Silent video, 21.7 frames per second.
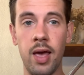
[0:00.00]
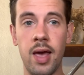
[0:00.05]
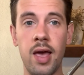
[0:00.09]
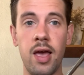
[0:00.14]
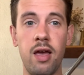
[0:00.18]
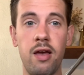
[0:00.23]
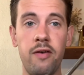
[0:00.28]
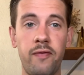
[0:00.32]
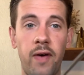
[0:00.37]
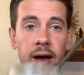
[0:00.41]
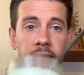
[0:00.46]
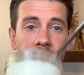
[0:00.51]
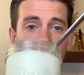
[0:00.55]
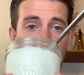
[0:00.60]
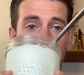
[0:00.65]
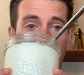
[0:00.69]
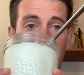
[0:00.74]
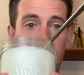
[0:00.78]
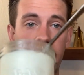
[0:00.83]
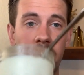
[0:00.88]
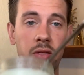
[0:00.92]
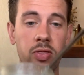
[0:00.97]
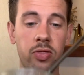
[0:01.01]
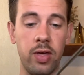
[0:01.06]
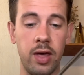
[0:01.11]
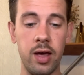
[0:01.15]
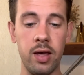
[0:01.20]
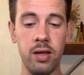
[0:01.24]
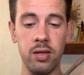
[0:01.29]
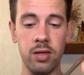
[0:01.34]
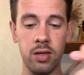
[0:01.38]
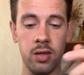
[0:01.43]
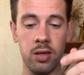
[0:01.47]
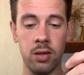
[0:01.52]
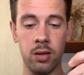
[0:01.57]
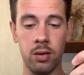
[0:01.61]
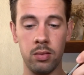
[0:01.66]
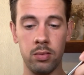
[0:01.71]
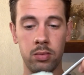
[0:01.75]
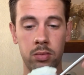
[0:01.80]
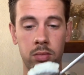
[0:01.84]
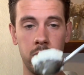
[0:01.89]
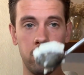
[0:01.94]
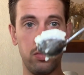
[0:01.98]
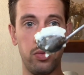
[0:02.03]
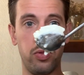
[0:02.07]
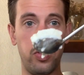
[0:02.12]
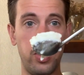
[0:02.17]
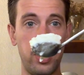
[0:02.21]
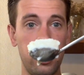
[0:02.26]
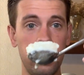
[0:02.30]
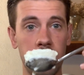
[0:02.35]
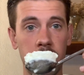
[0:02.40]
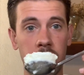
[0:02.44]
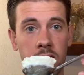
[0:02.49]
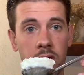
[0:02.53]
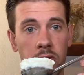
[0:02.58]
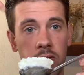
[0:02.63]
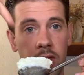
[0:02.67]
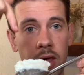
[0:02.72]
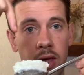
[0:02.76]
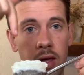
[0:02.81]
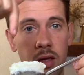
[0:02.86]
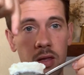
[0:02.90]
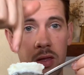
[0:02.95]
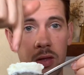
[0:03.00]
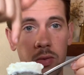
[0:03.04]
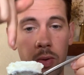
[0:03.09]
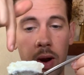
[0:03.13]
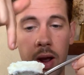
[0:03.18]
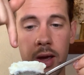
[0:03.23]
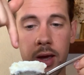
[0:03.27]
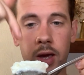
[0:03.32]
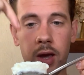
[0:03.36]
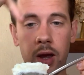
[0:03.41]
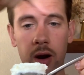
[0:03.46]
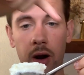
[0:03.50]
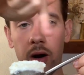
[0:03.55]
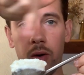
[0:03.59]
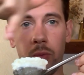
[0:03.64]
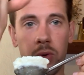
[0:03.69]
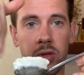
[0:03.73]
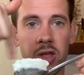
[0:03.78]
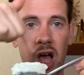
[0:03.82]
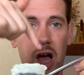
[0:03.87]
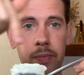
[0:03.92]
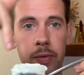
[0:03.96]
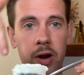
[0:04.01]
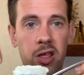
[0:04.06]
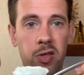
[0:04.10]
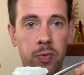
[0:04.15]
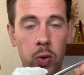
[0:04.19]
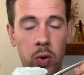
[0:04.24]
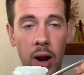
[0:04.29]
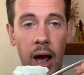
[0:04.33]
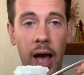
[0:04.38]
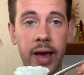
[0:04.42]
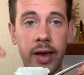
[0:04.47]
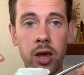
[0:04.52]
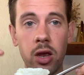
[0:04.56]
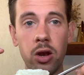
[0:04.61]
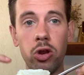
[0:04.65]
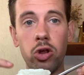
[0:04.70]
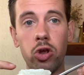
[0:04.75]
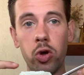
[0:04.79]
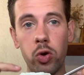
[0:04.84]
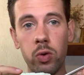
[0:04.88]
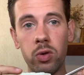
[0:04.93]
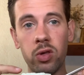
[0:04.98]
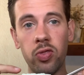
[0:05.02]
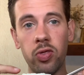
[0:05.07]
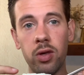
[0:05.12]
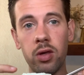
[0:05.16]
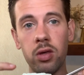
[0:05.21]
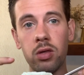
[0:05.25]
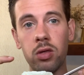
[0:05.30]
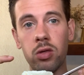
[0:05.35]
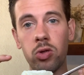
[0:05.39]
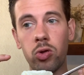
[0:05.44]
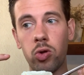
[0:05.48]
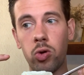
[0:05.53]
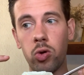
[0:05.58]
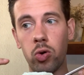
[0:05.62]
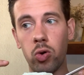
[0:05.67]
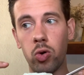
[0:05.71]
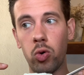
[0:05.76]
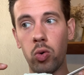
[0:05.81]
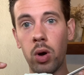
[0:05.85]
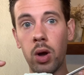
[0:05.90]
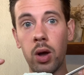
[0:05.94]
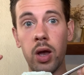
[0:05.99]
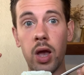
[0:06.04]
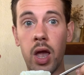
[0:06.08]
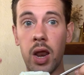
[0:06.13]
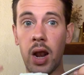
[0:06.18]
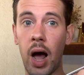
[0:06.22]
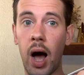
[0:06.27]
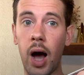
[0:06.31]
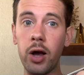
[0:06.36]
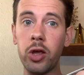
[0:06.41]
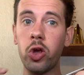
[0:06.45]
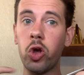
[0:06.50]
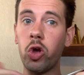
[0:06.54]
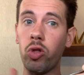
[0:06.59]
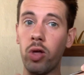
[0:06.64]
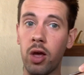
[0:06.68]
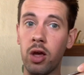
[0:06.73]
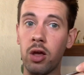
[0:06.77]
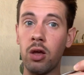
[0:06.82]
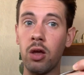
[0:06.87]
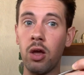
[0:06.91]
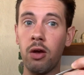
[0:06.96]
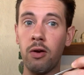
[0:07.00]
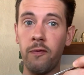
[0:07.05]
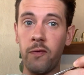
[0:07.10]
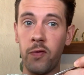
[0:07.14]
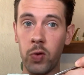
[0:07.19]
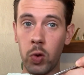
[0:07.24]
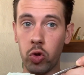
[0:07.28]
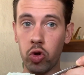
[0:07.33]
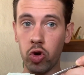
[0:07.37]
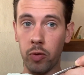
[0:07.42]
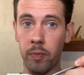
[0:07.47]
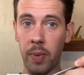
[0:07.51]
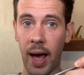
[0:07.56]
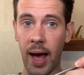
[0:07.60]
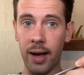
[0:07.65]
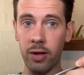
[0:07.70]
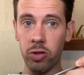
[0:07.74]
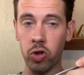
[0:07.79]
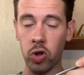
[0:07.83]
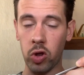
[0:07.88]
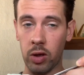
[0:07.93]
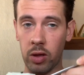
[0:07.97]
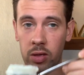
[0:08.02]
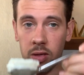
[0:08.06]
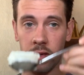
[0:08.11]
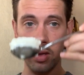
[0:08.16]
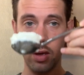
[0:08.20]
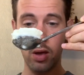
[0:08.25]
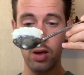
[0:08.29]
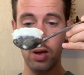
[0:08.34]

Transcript: If I had this right here, what's on my spoon, I can use this to inoculate future batches.